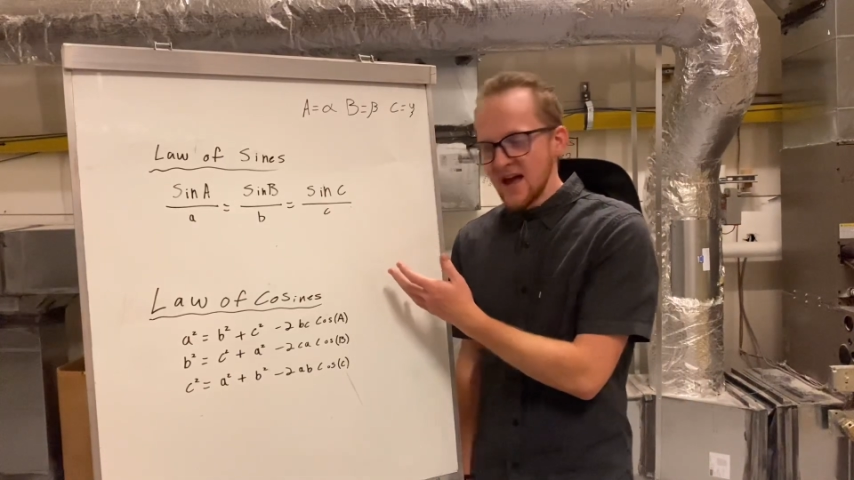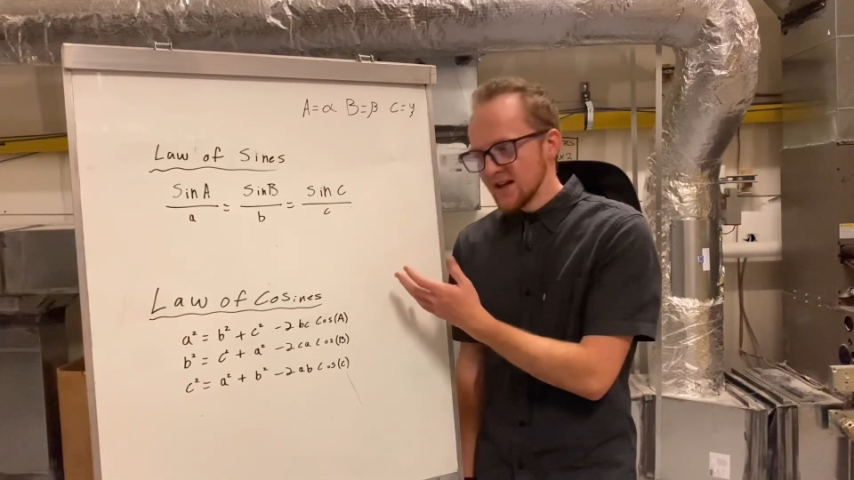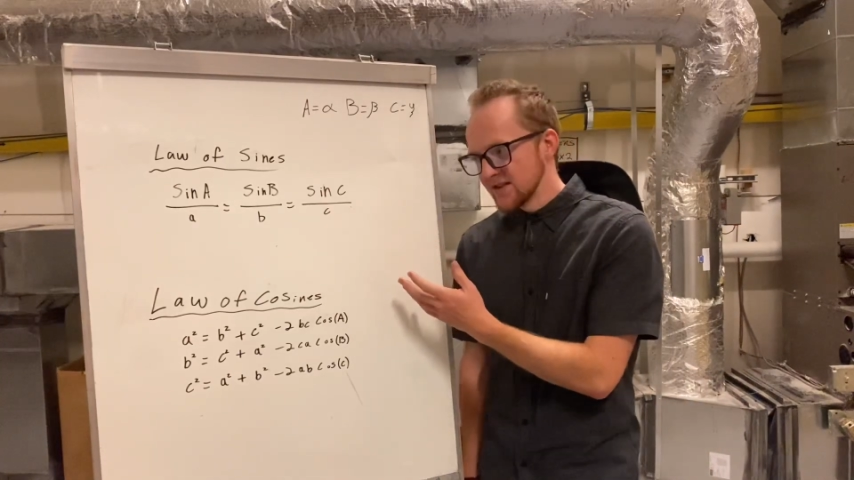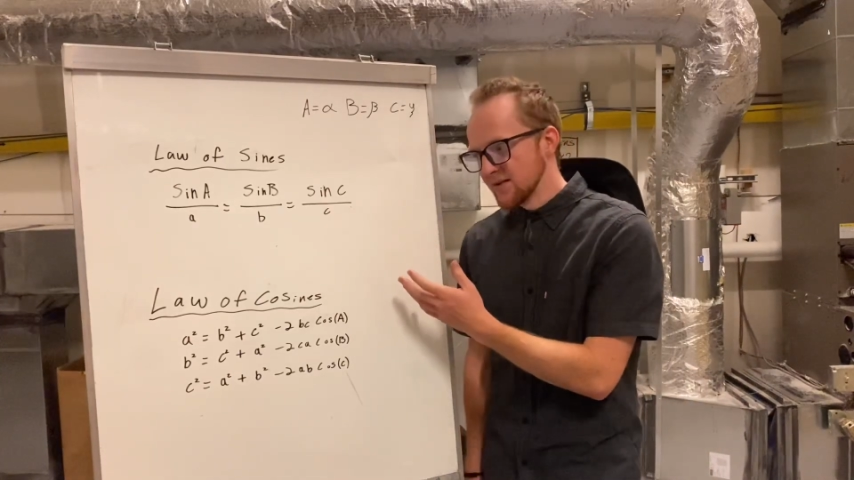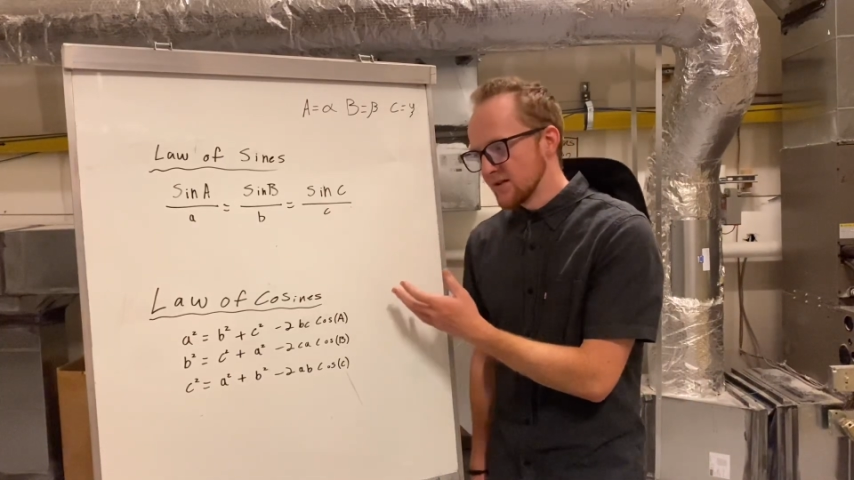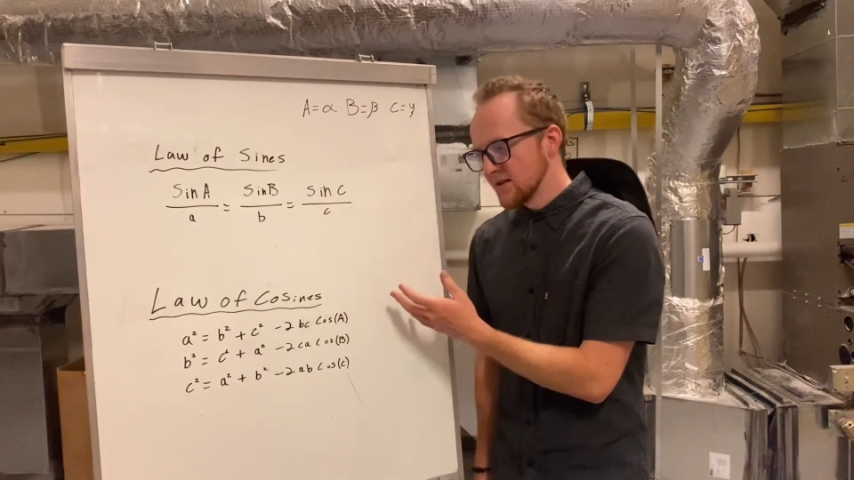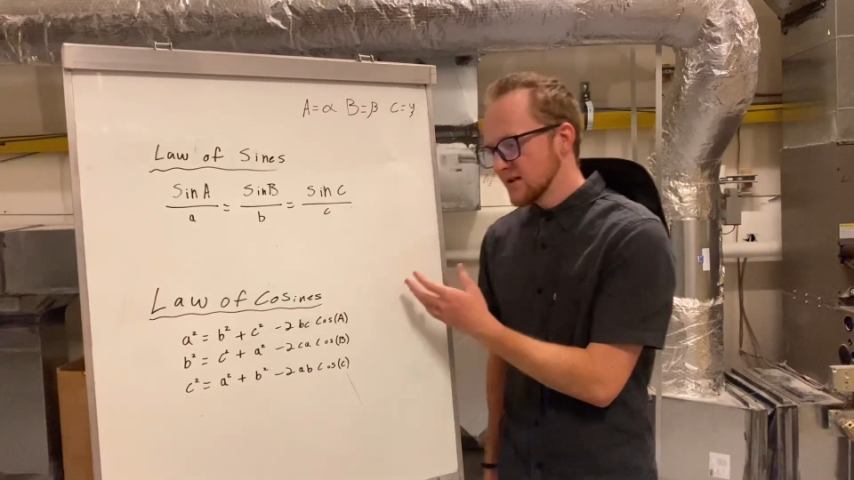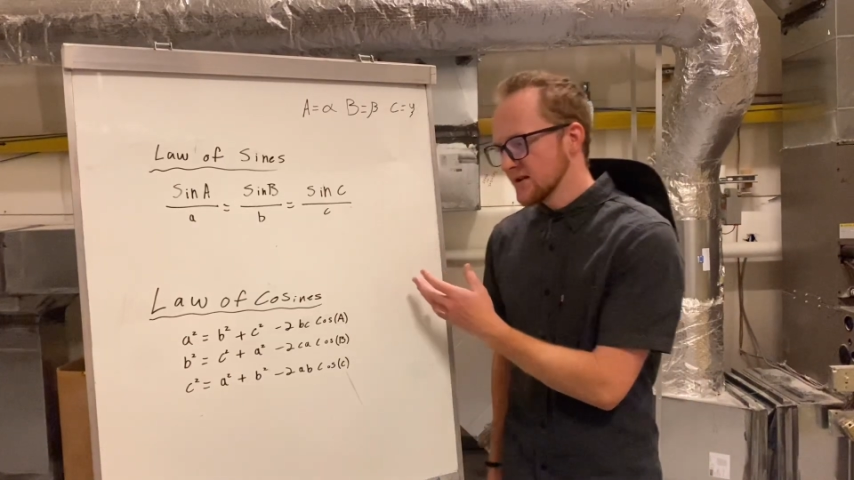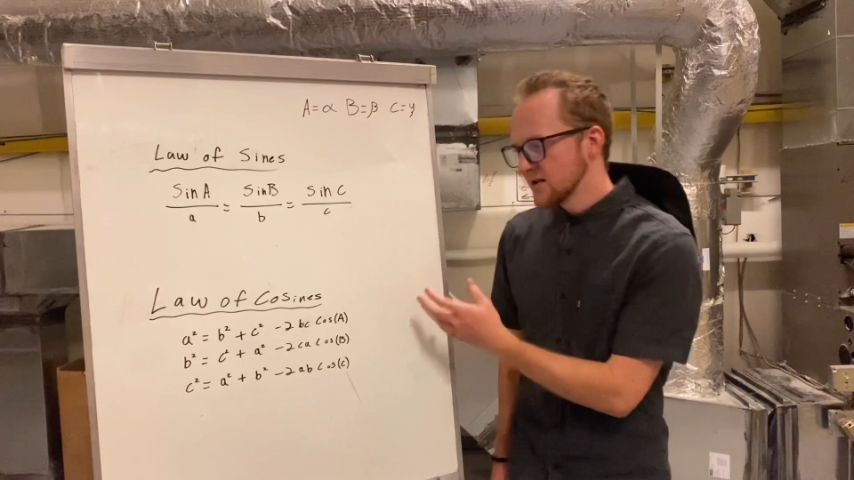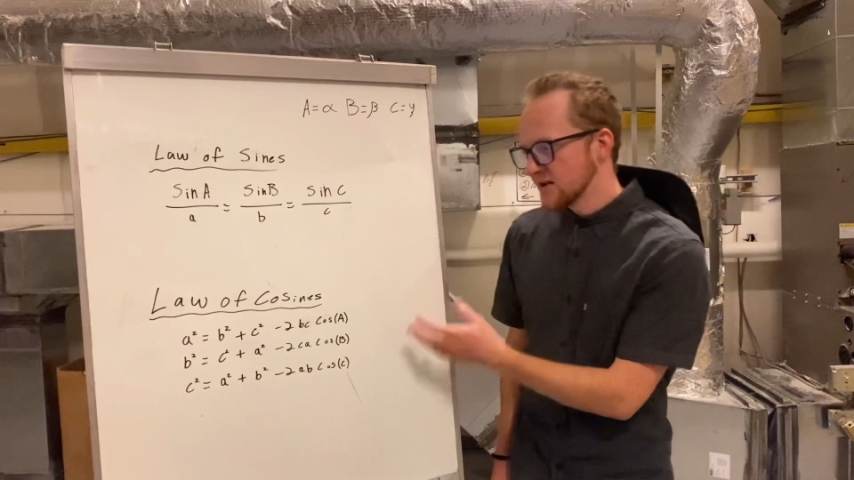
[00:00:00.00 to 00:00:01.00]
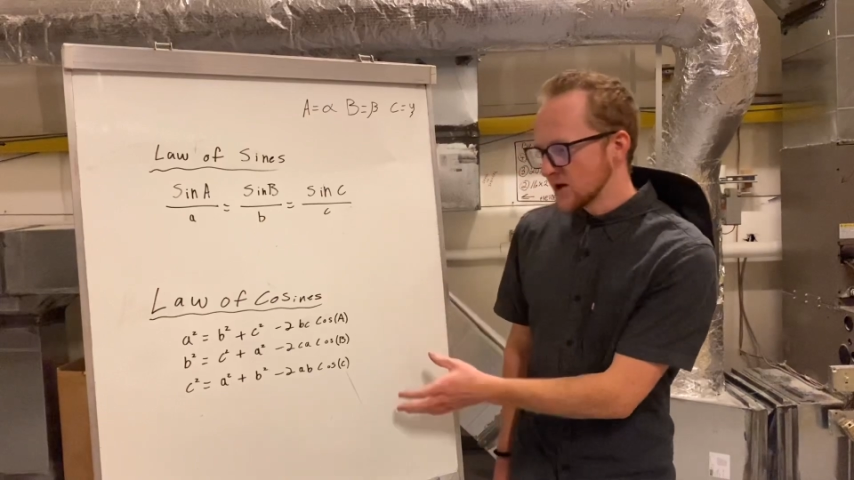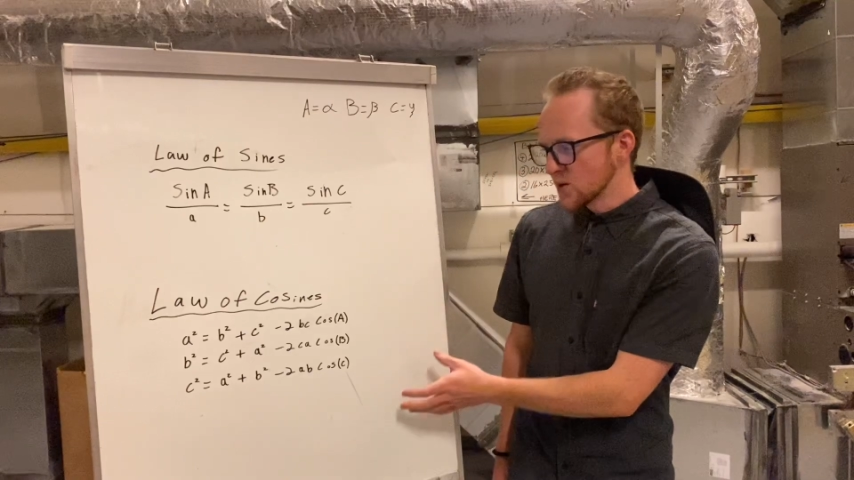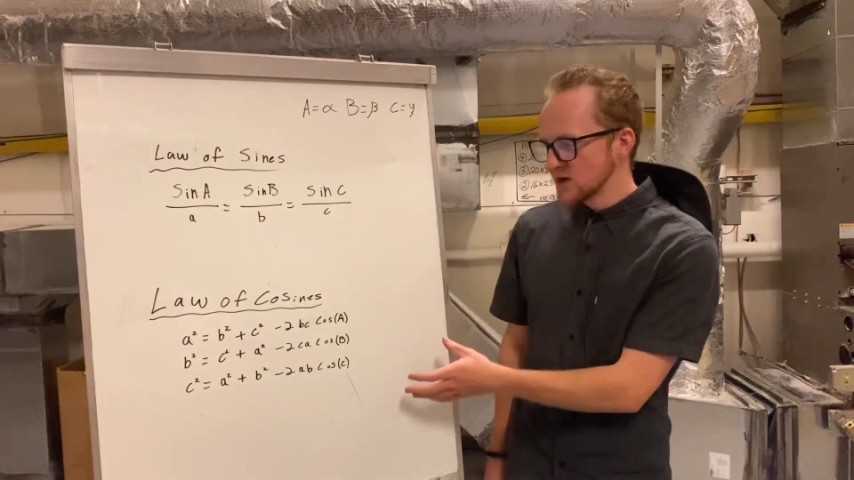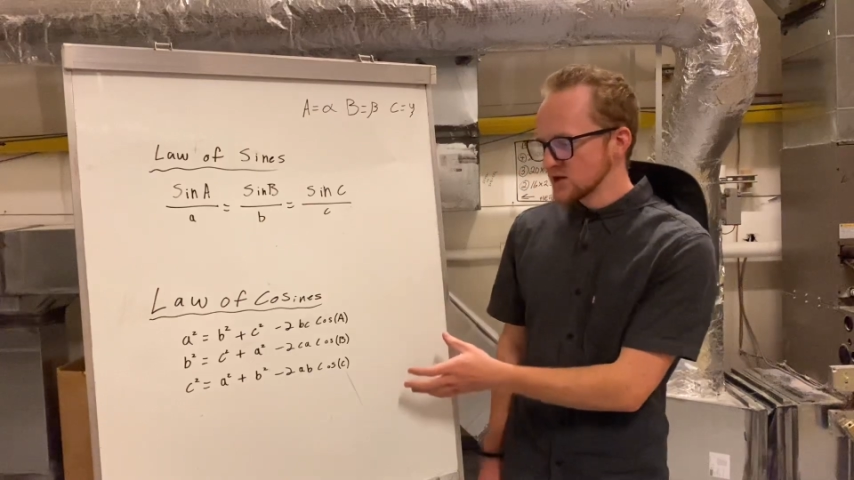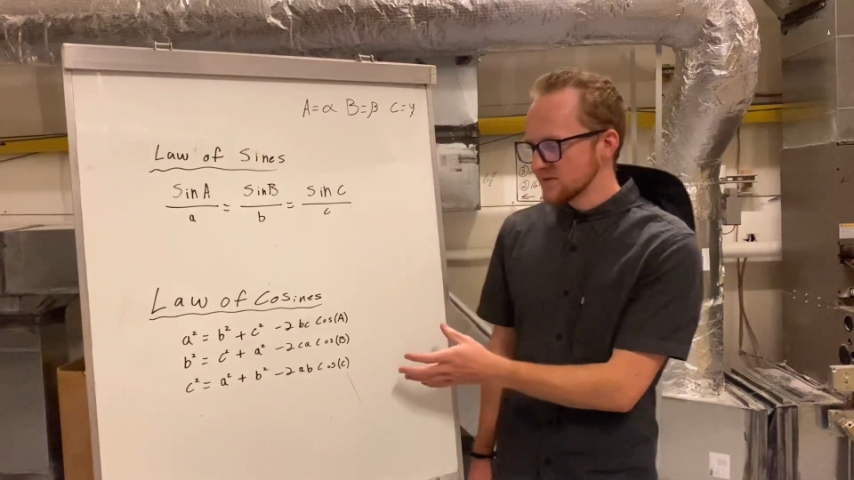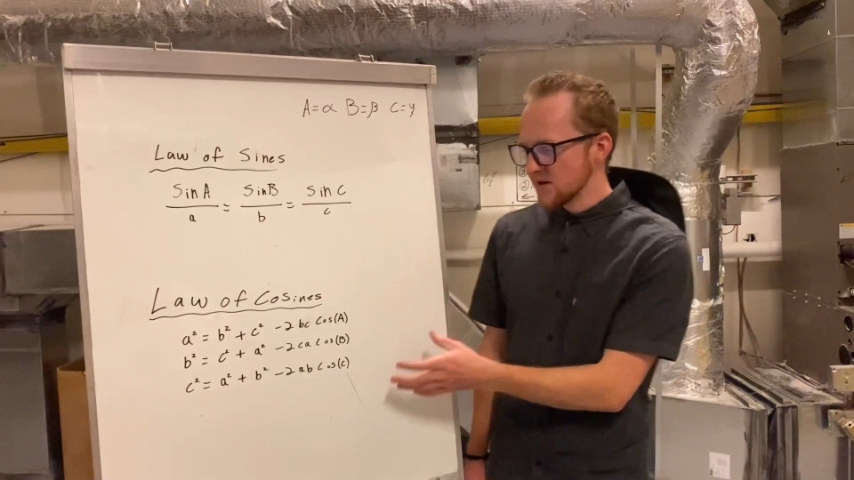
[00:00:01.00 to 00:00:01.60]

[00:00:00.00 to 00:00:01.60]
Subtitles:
And the equations